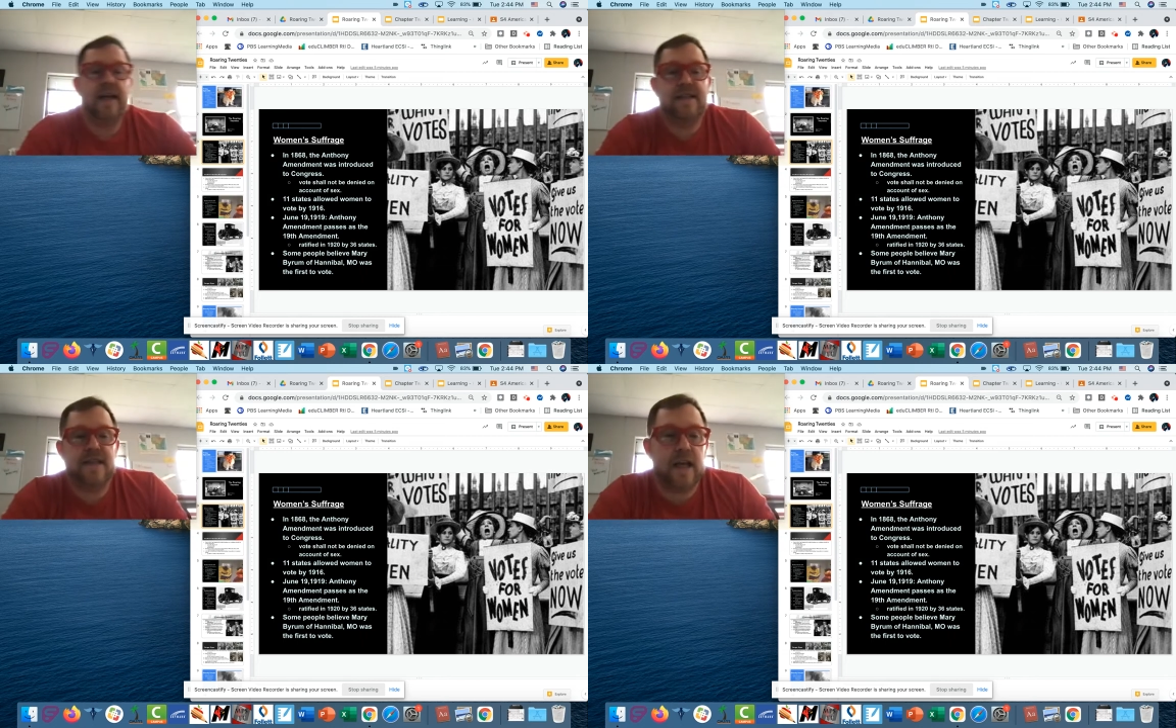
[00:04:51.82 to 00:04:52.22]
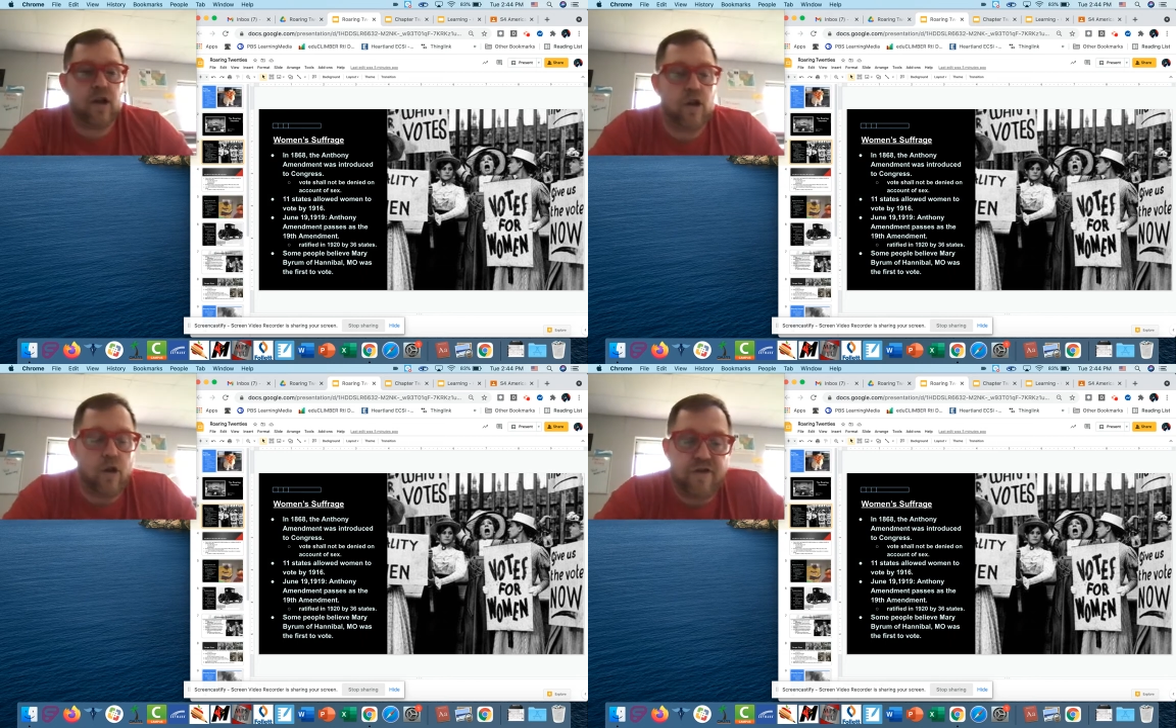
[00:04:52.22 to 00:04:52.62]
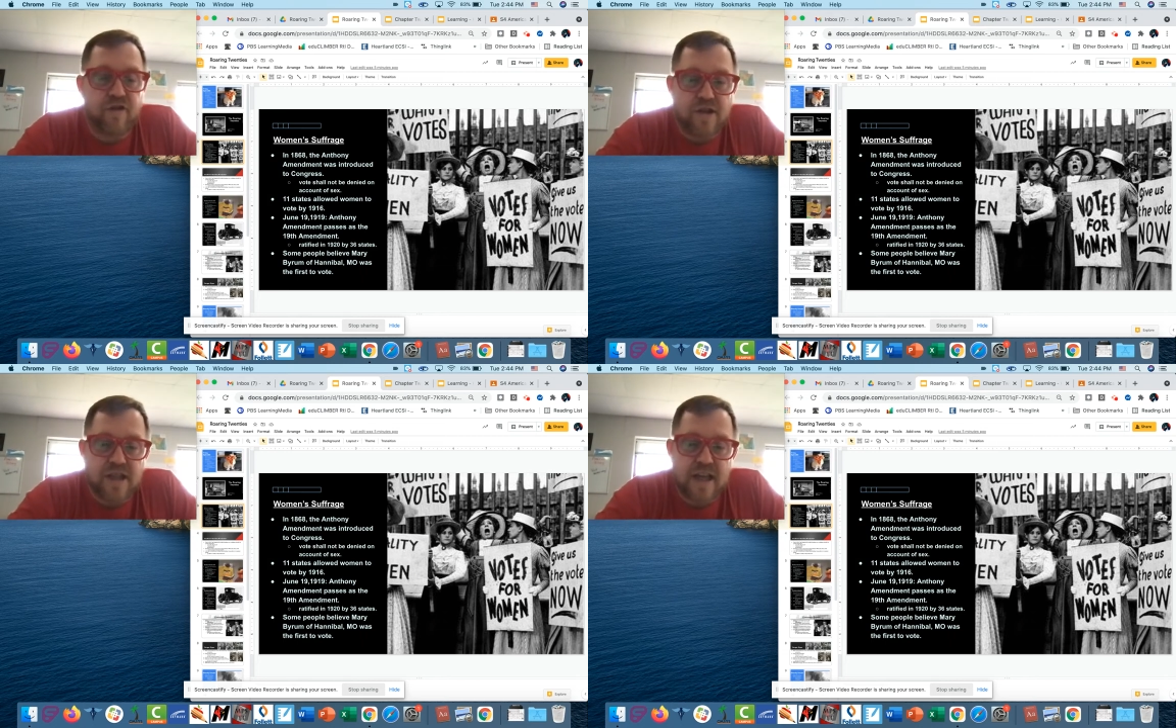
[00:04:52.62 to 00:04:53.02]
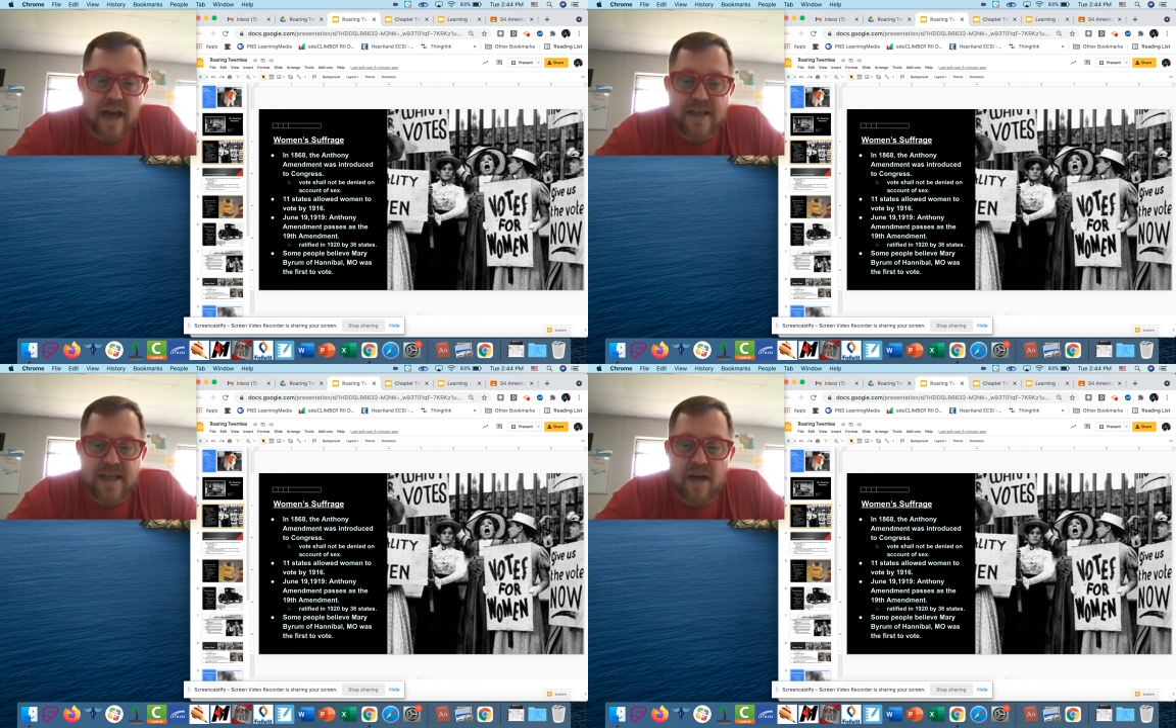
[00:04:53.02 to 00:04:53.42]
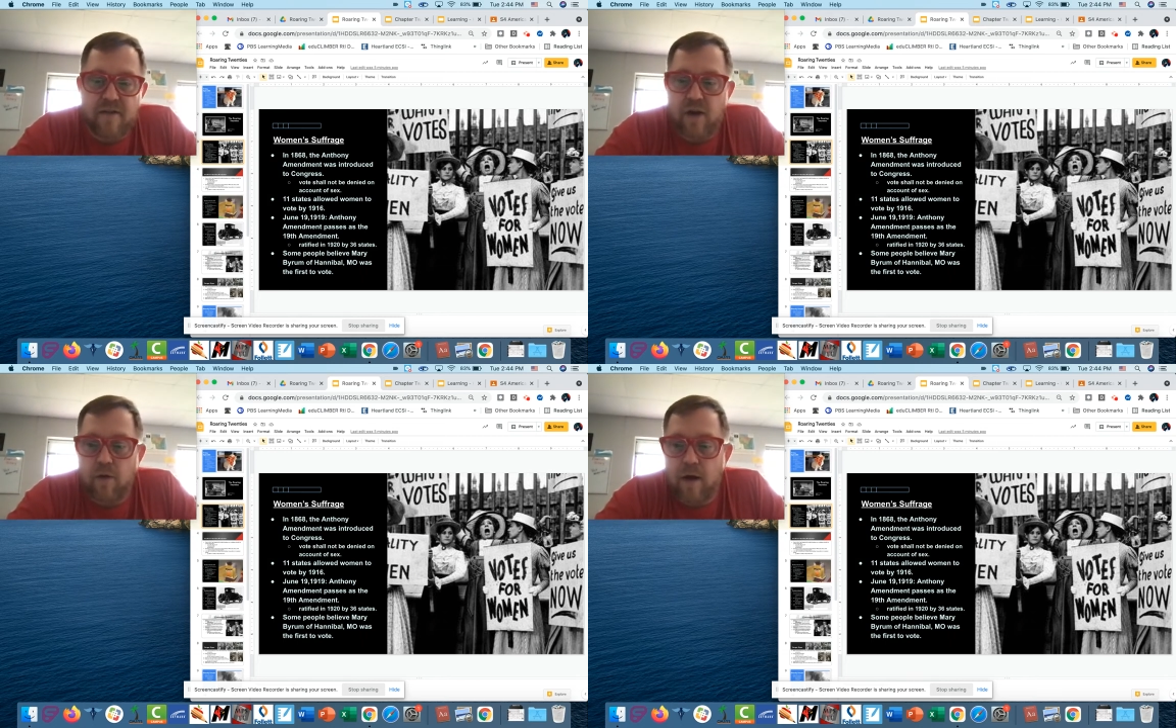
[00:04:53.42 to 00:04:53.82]
to get closer to the idea
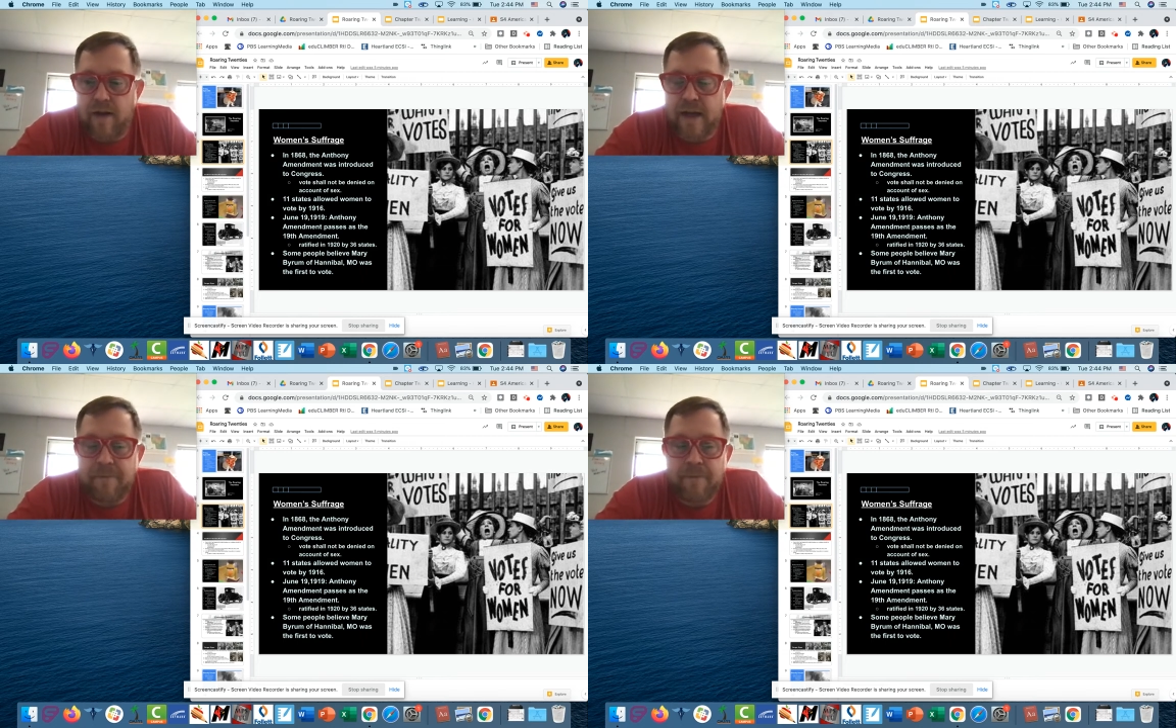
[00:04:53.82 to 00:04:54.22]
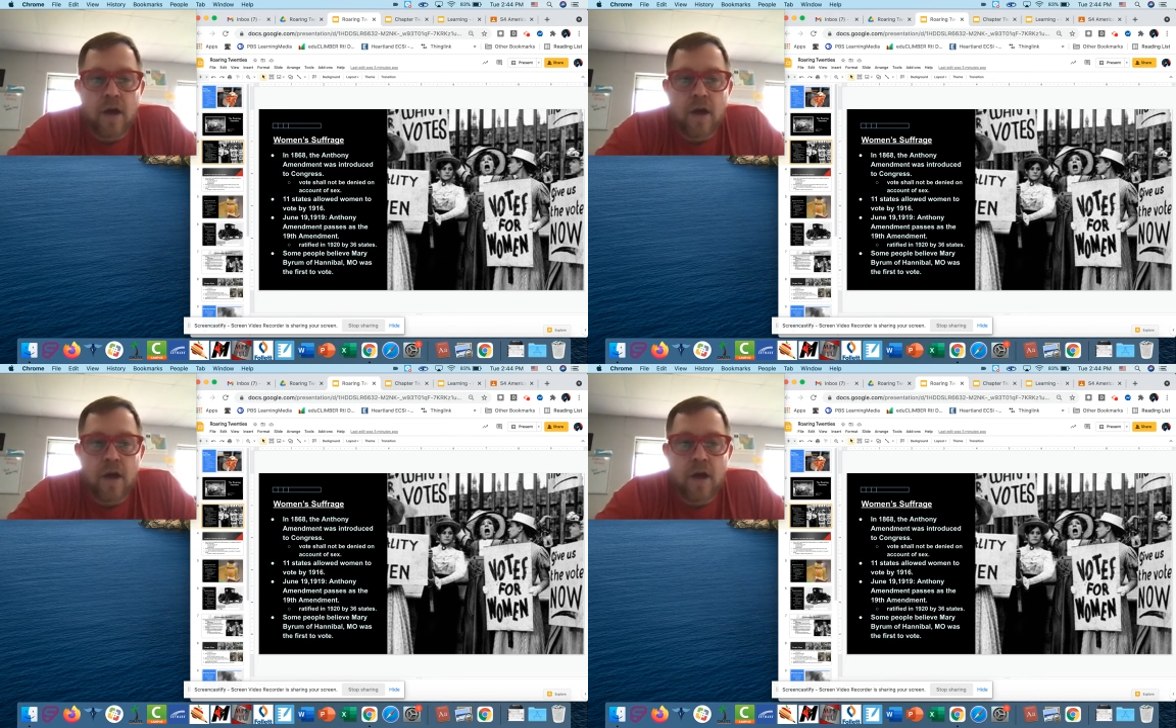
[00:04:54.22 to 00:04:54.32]
of equality.